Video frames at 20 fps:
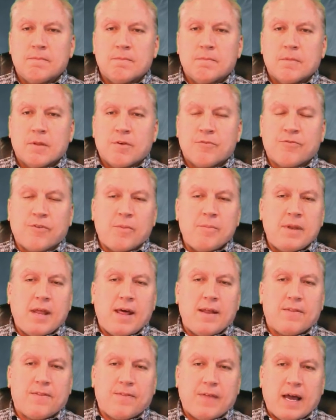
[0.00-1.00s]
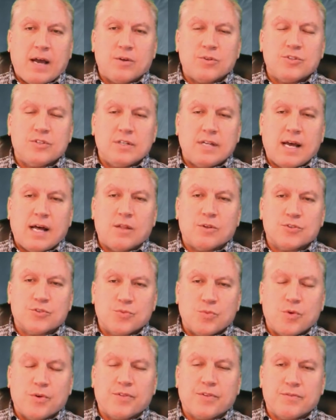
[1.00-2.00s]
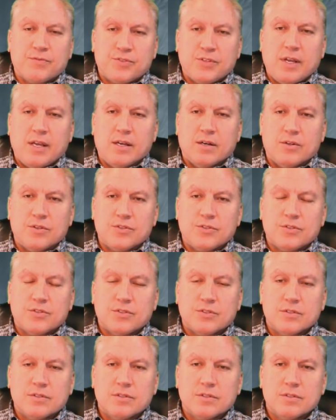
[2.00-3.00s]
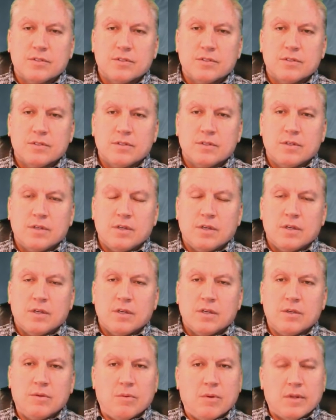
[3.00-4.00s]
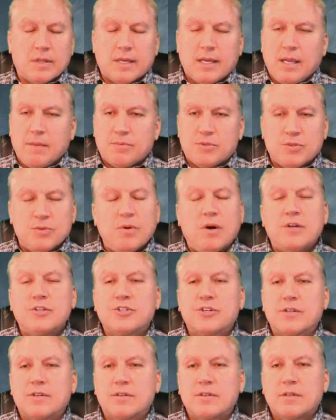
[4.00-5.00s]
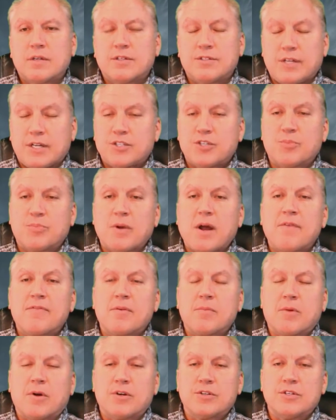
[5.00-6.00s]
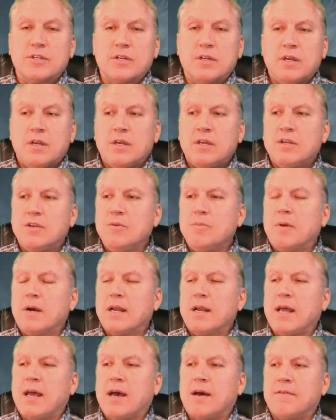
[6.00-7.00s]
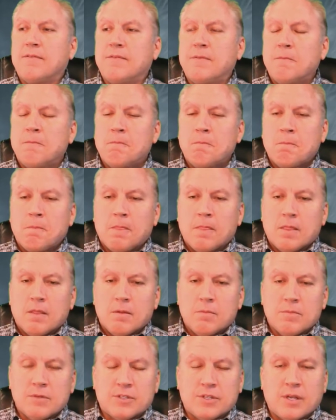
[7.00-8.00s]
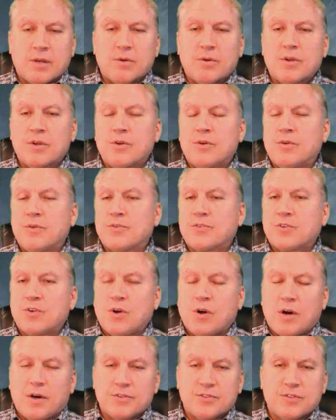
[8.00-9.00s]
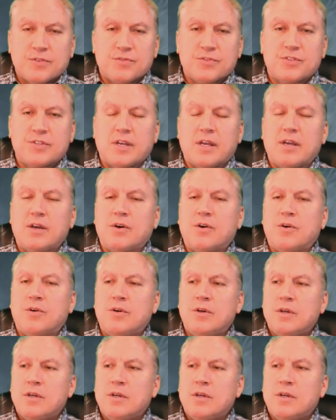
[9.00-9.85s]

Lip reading: from that $1,000 worth of sales, you only keep $200 because that's your profit margin. You might have materials, cost of sale,